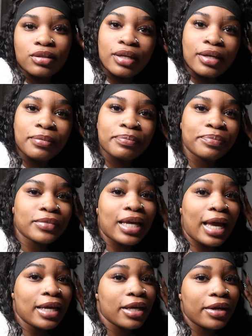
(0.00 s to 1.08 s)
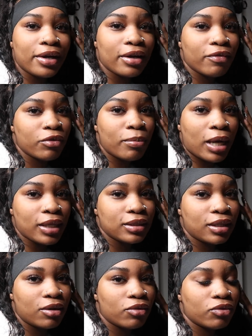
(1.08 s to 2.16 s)
Yeah, you can't get hurt, you by
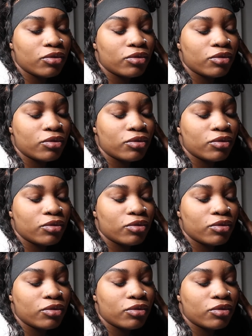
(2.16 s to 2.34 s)
yourself.